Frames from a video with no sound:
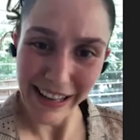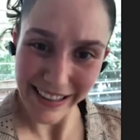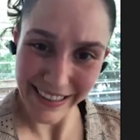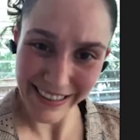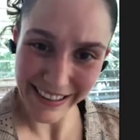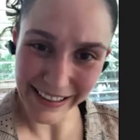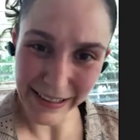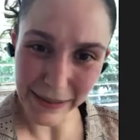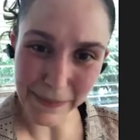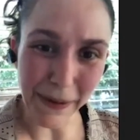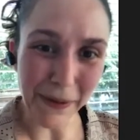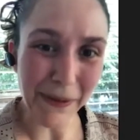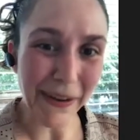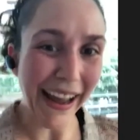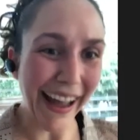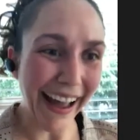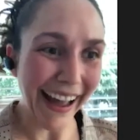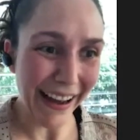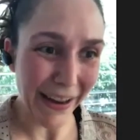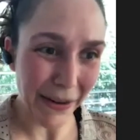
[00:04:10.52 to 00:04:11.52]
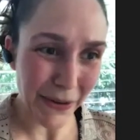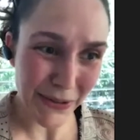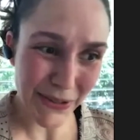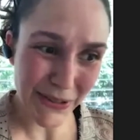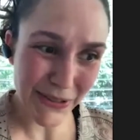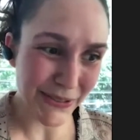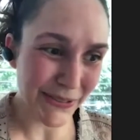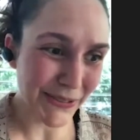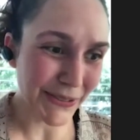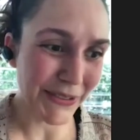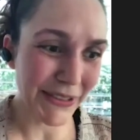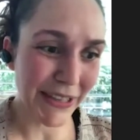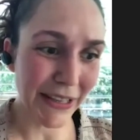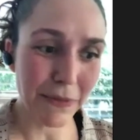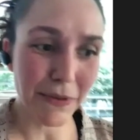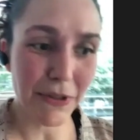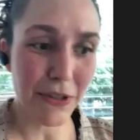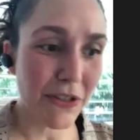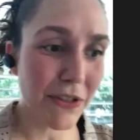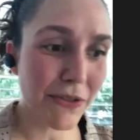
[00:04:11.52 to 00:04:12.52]
think about how to. They
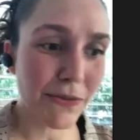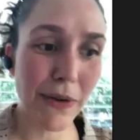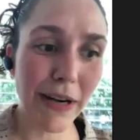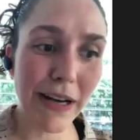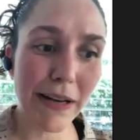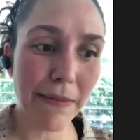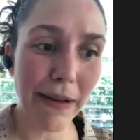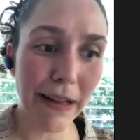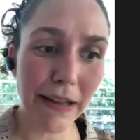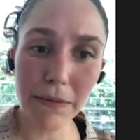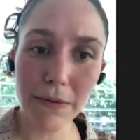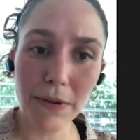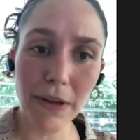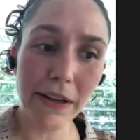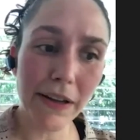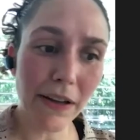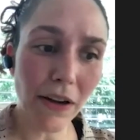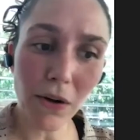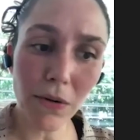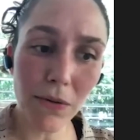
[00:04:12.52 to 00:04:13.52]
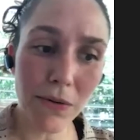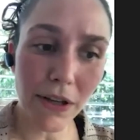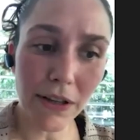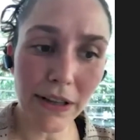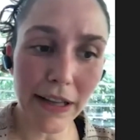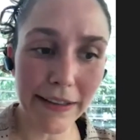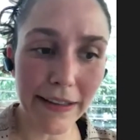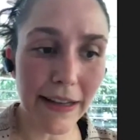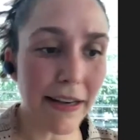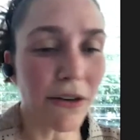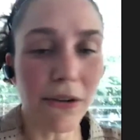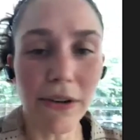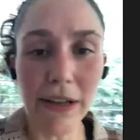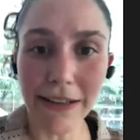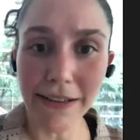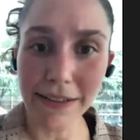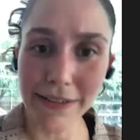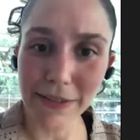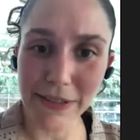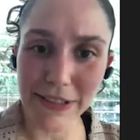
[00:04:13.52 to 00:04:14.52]
were just really malleable, like, oh, not like that.
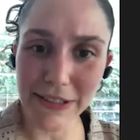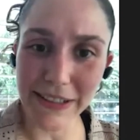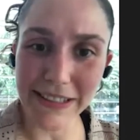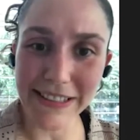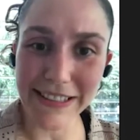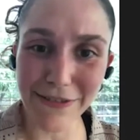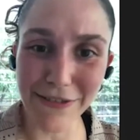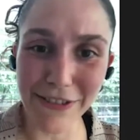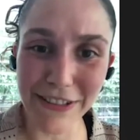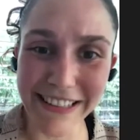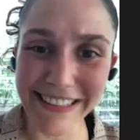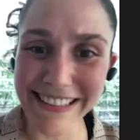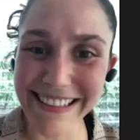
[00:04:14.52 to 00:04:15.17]
Okay, we try it differently,